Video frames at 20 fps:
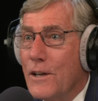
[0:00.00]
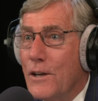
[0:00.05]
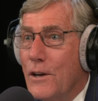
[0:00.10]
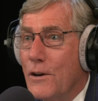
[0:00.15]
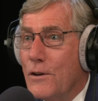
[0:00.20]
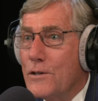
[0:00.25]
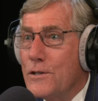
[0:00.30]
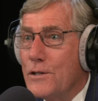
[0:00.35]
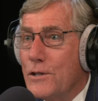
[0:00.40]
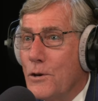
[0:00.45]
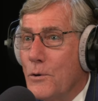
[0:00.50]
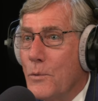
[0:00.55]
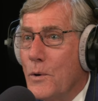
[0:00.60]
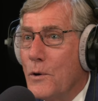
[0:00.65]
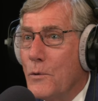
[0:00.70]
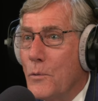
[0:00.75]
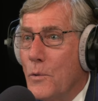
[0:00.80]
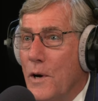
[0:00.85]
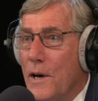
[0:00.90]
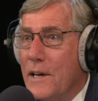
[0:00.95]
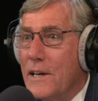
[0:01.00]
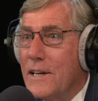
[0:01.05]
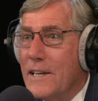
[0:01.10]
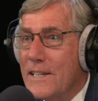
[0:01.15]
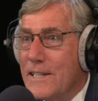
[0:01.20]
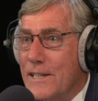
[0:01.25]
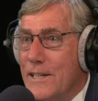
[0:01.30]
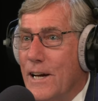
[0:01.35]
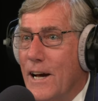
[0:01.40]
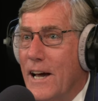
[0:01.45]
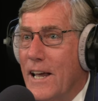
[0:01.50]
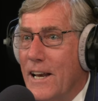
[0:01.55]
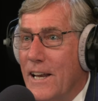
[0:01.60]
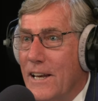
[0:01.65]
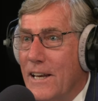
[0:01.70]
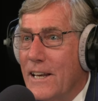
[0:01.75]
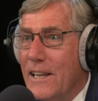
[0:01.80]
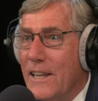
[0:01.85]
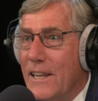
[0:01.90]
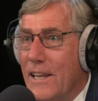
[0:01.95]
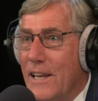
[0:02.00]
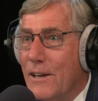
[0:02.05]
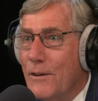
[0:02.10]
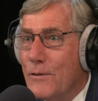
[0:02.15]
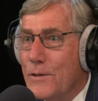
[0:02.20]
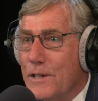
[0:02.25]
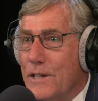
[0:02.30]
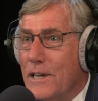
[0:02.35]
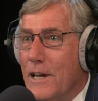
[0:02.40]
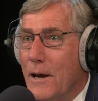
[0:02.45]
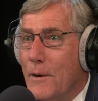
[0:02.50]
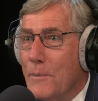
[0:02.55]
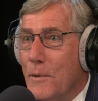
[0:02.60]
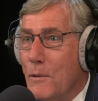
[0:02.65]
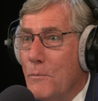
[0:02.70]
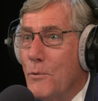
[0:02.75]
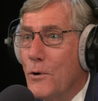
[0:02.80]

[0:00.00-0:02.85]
you know, so when one decided it was time to